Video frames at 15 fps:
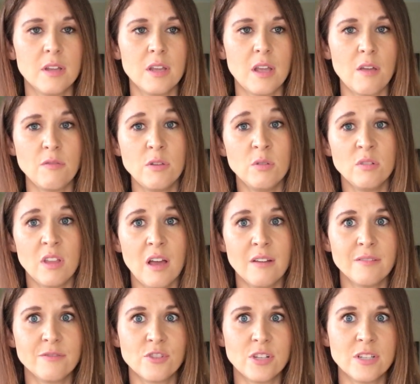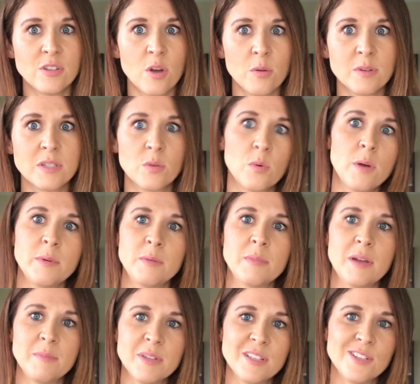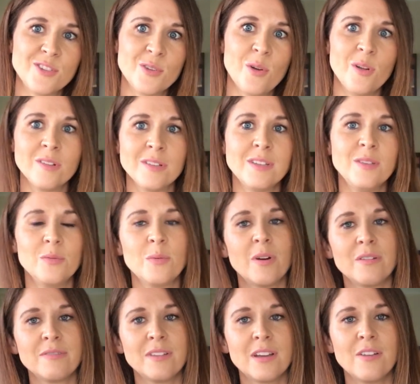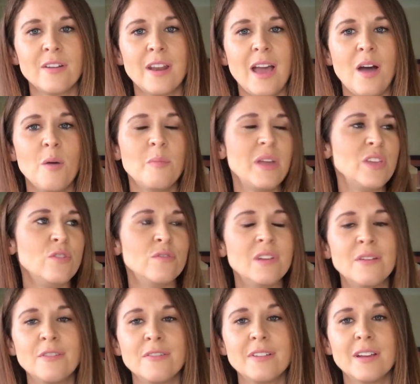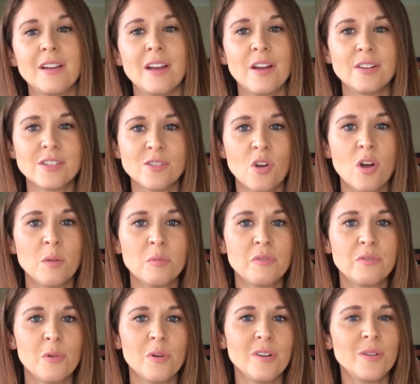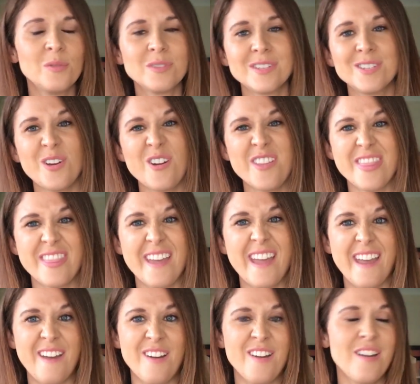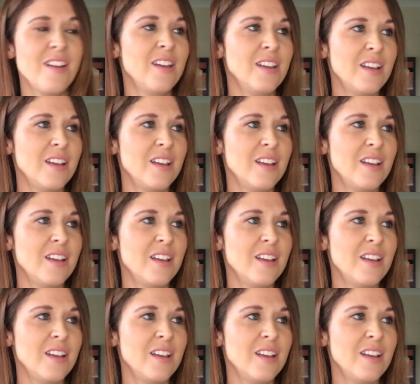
If you love She's Always a Woman by Billy Joel and you want to figure it out, but you've never figured out a song before, don't start there.